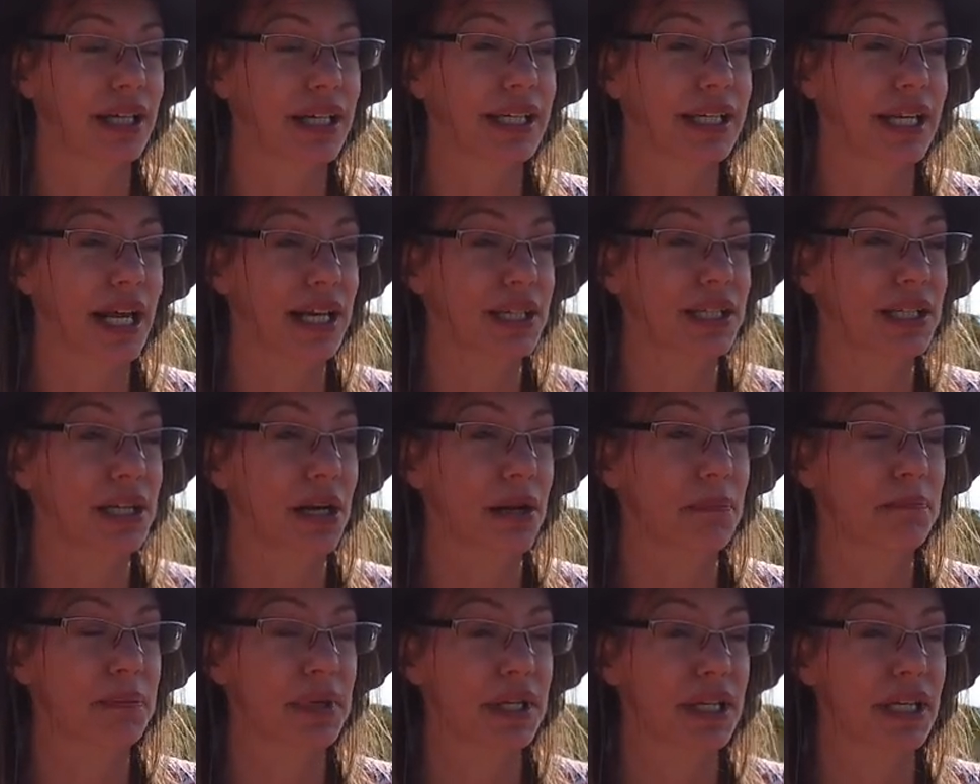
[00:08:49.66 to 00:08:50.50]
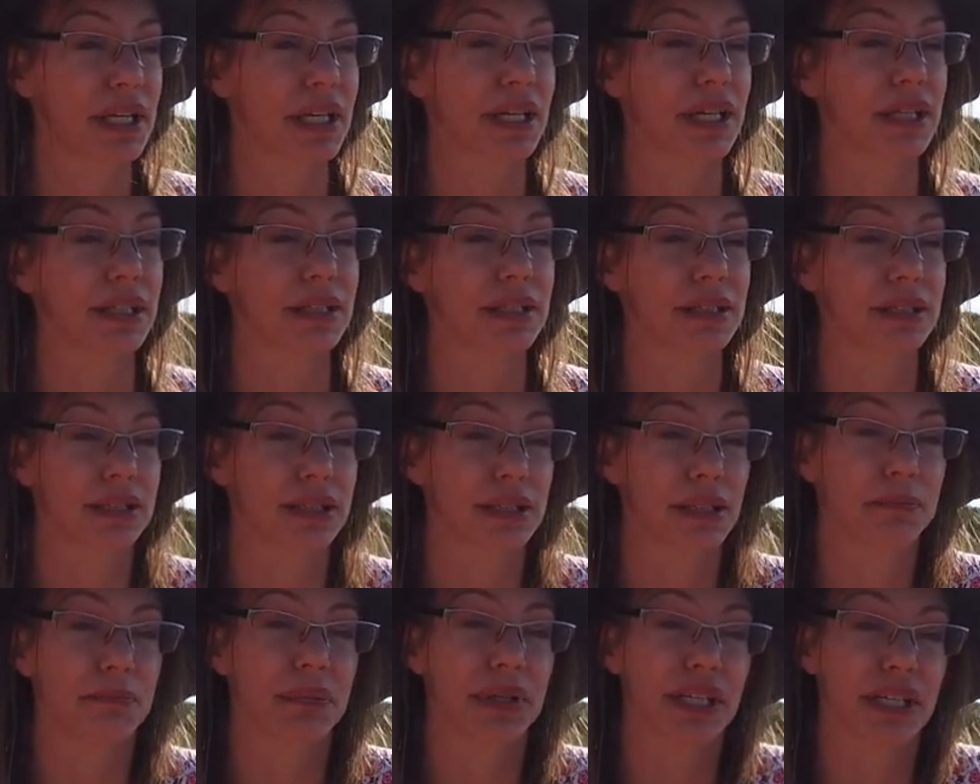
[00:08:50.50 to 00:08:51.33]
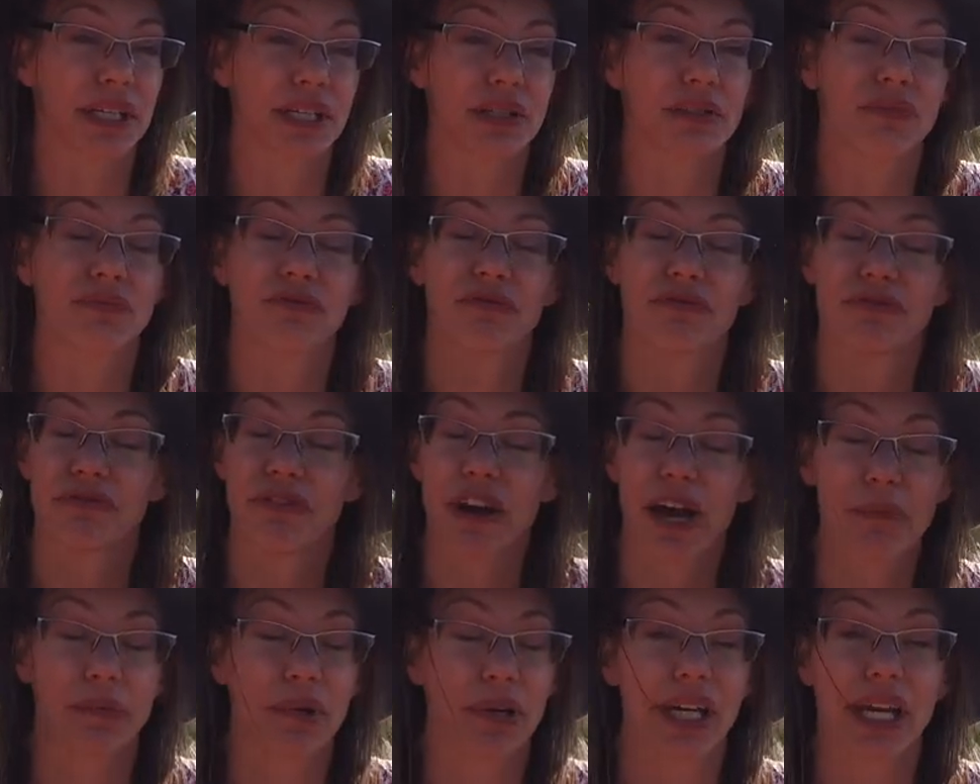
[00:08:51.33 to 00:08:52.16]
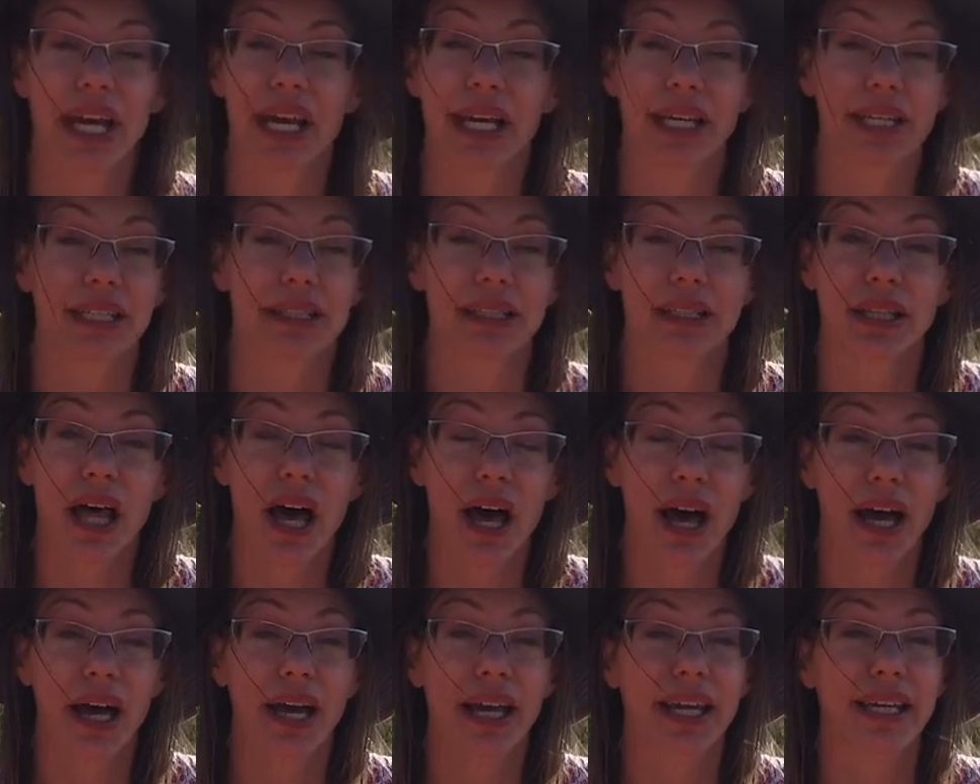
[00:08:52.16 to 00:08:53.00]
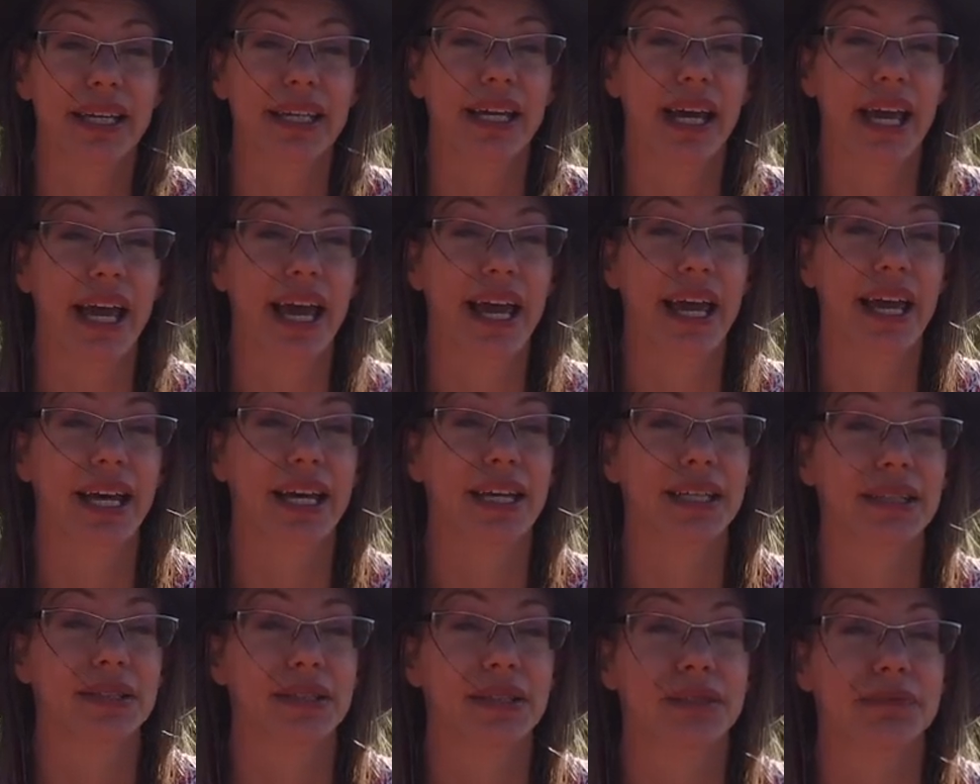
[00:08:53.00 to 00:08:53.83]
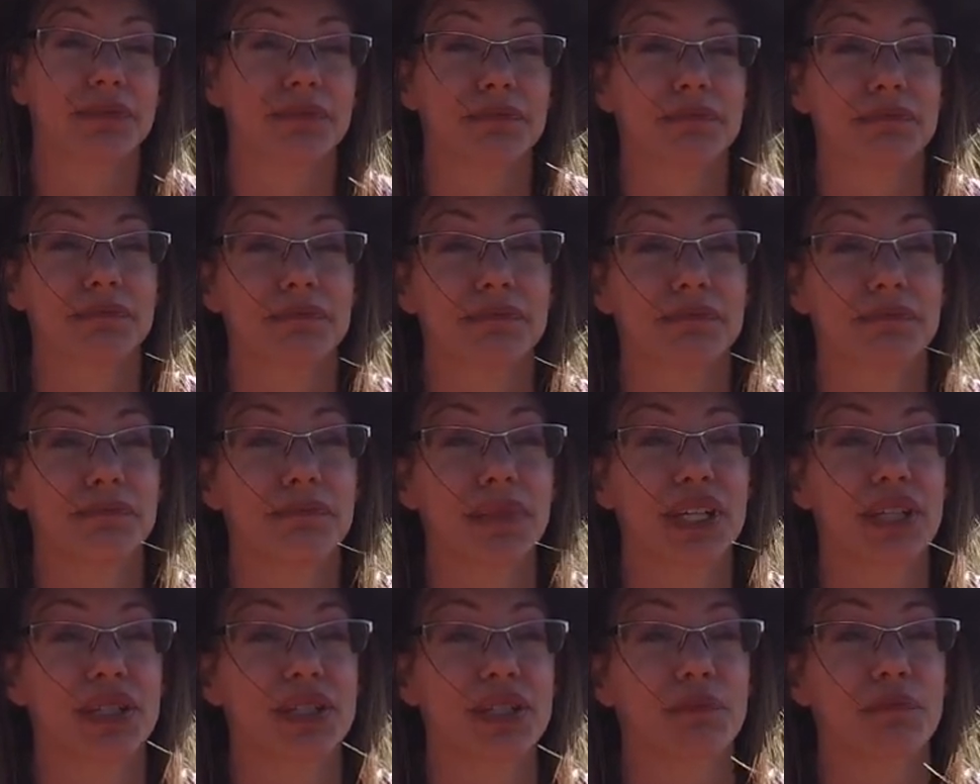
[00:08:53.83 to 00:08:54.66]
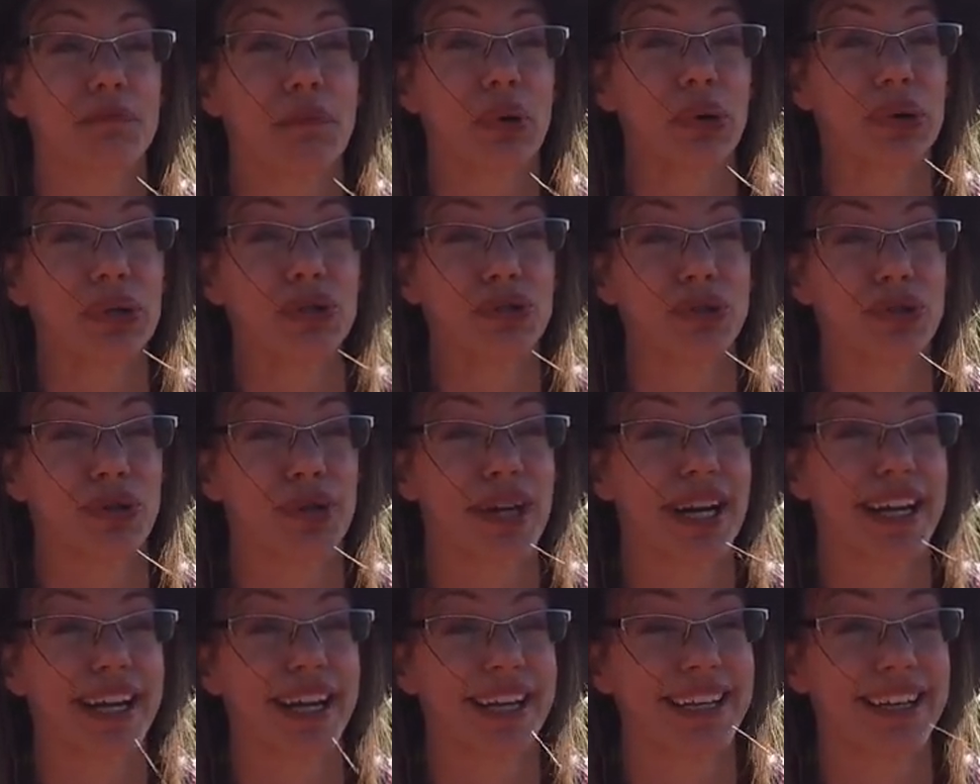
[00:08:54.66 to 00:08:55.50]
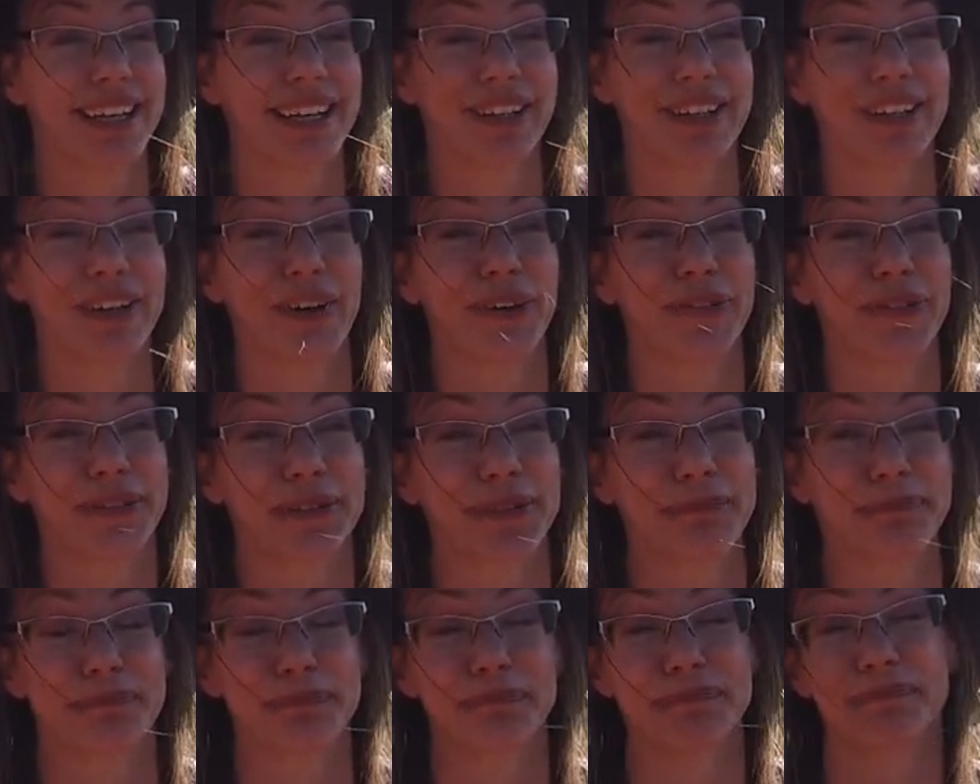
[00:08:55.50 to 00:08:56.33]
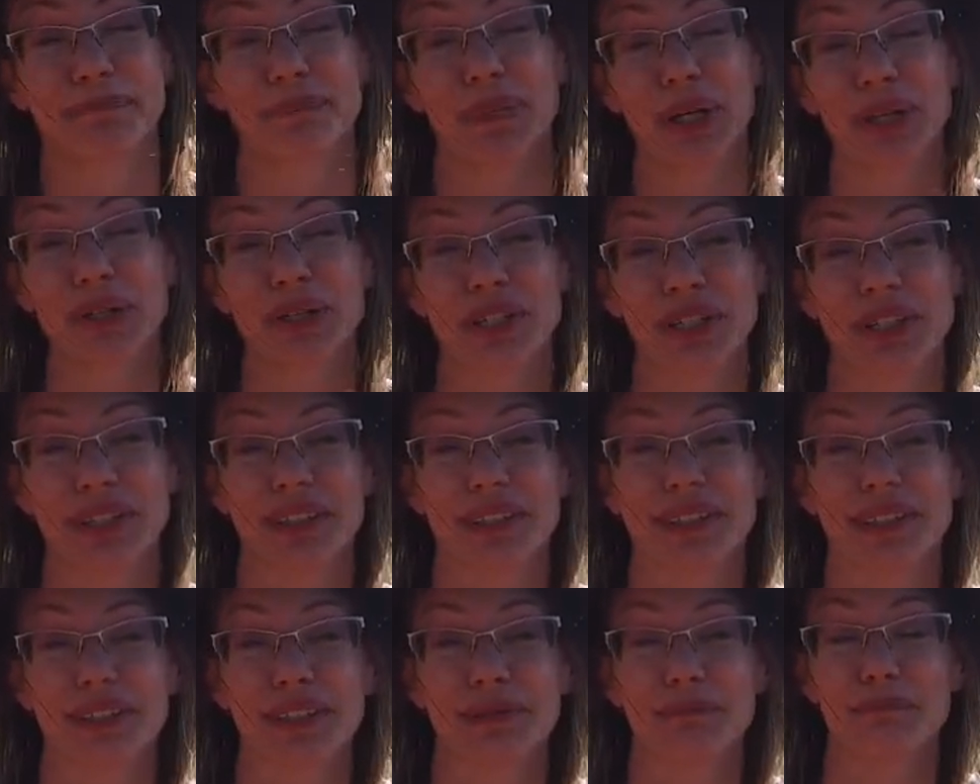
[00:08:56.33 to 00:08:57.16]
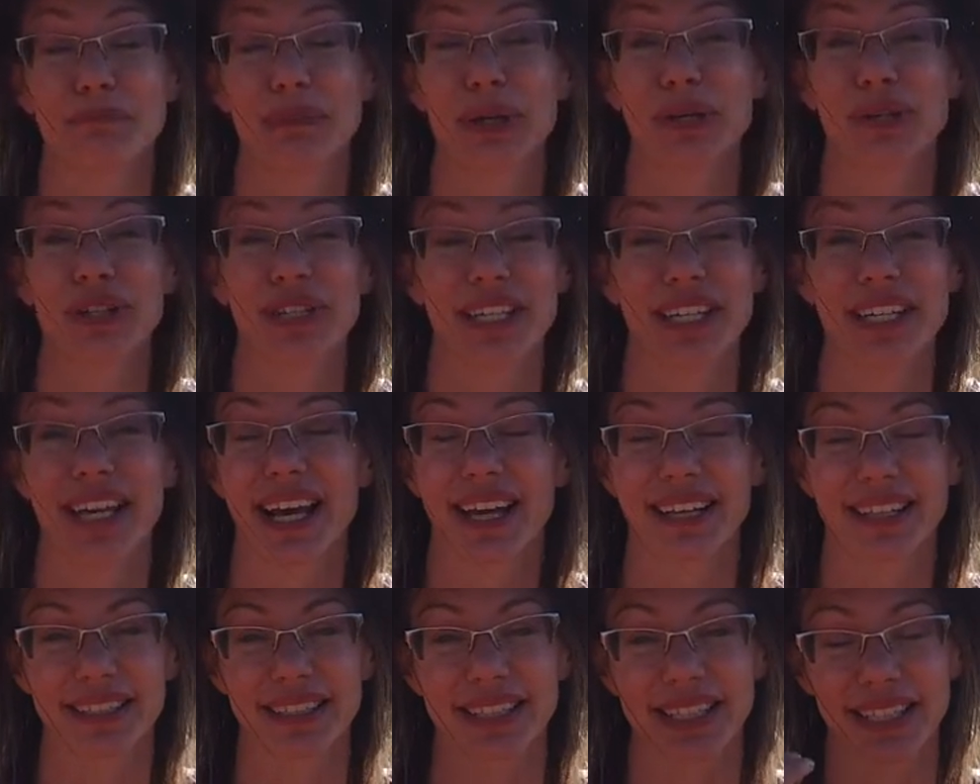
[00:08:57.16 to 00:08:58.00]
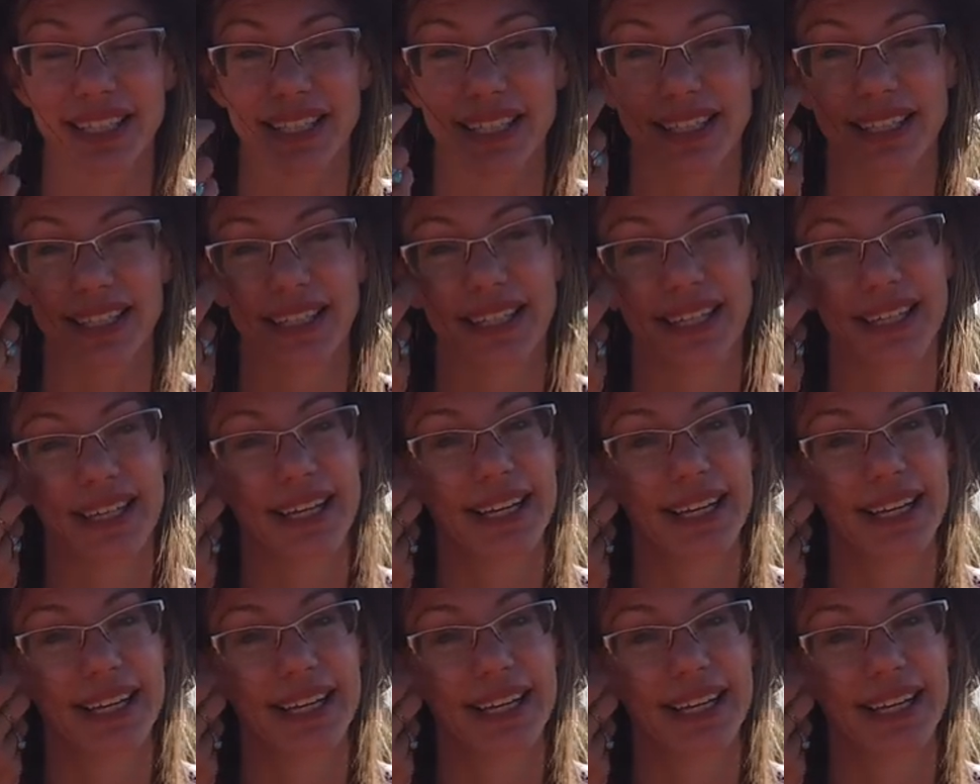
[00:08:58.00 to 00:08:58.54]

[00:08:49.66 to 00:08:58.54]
It ended up being the biggest fabricated lie and misportray of a person's personality